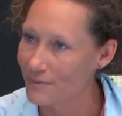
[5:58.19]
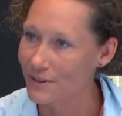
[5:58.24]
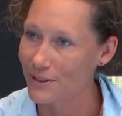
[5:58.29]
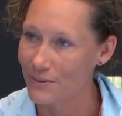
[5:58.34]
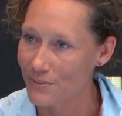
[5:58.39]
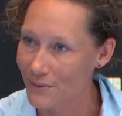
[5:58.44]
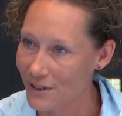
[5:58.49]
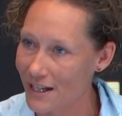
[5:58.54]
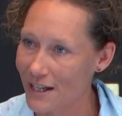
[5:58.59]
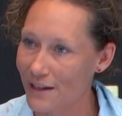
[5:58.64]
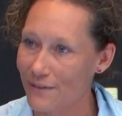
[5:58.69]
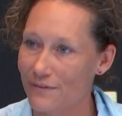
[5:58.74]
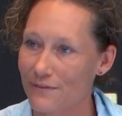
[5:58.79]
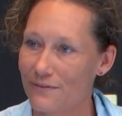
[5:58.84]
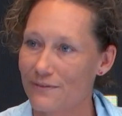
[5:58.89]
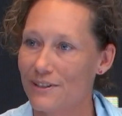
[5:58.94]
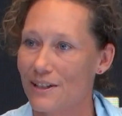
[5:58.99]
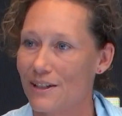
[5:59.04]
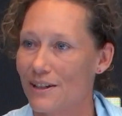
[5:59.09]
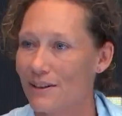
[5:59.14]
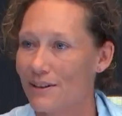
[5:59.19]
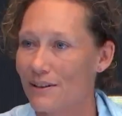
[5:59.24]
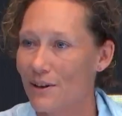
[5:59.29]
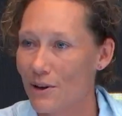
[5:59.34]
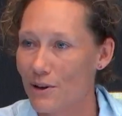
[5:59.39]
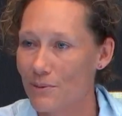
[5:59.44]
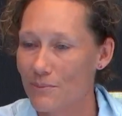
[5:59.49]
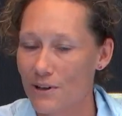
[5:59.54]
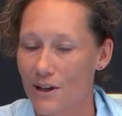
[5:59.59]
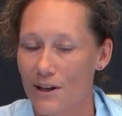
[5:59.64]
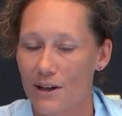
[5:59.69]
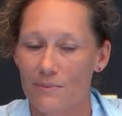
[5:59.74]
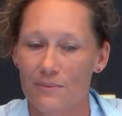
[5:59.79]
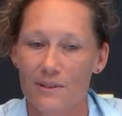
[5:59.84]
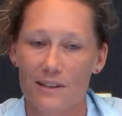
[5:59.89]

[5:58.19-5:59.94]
I just want to have, you know, home time.